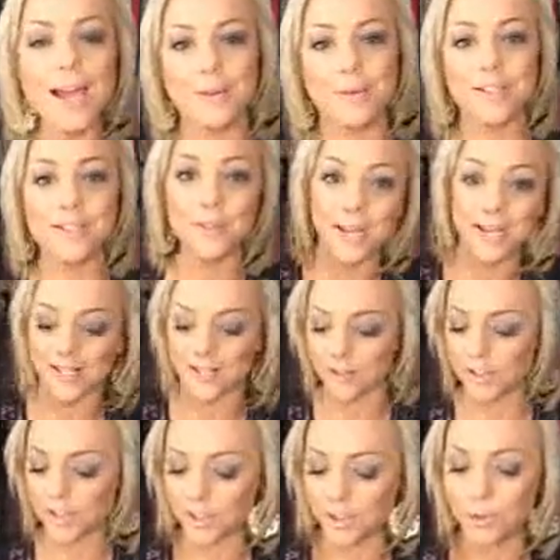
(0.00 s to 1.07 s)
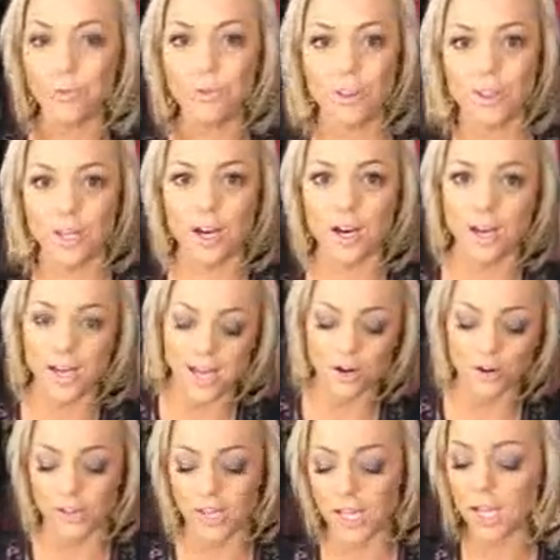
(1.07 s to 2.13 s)
Anyways, okay, here's to the
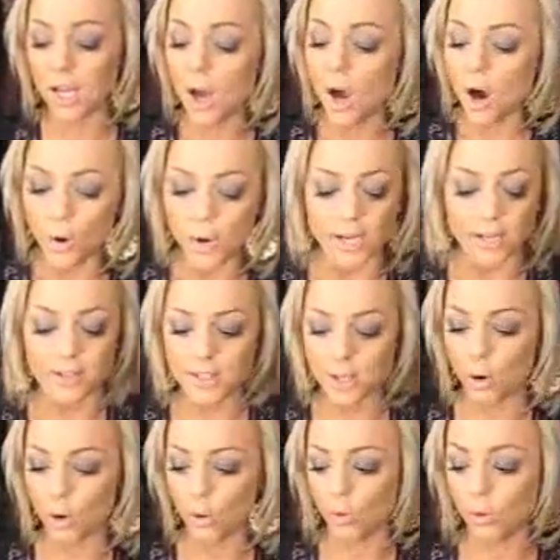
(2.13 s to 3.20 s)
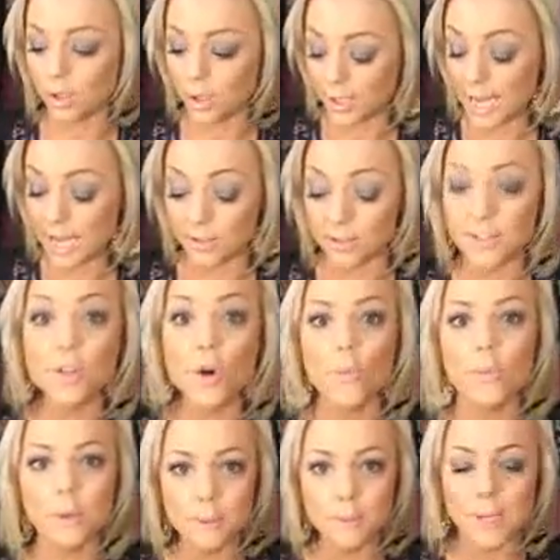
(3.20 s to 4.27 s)
hair thing. Okay, so, again, so
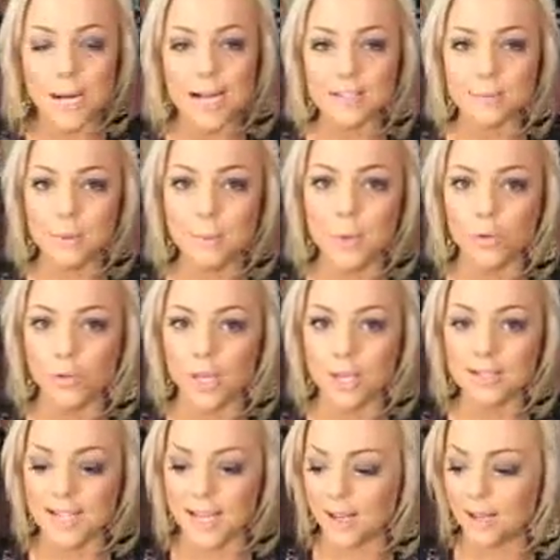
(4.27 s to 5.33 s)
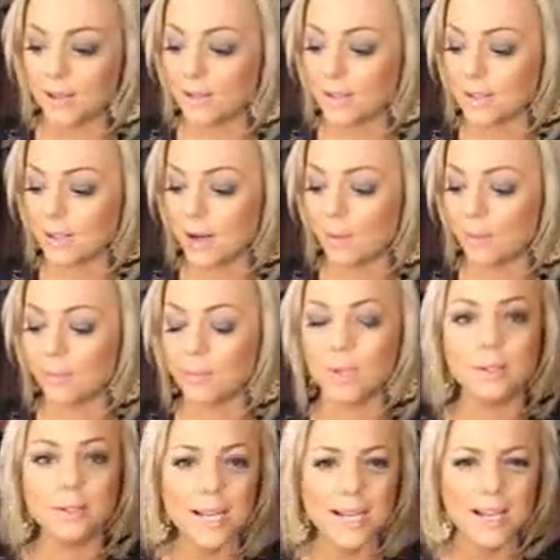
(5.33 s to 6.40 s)
many people ask me about this, and,
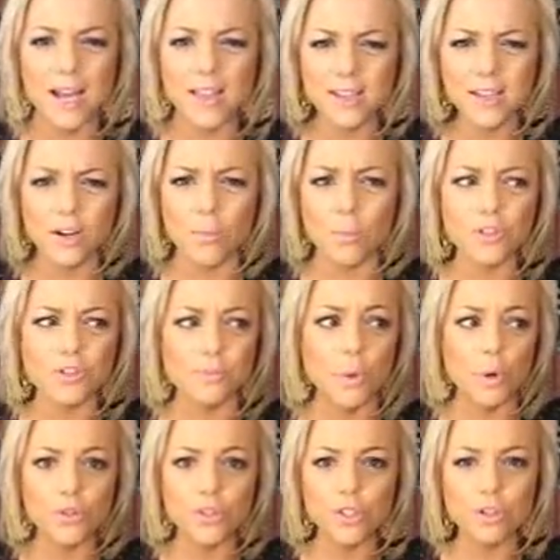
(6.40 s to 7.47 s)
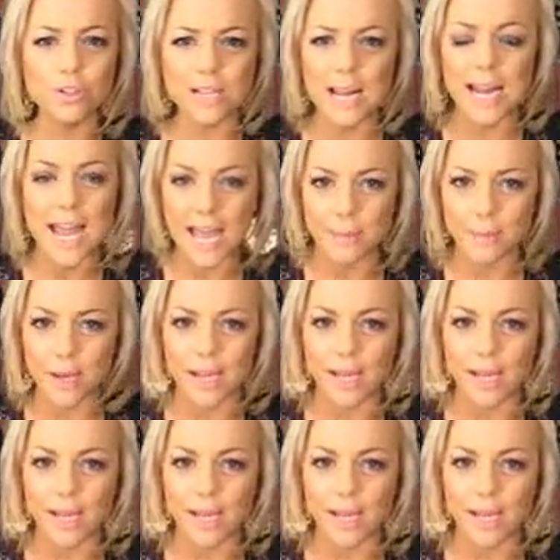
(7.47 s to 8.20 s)
like, I think almost most girls, I hate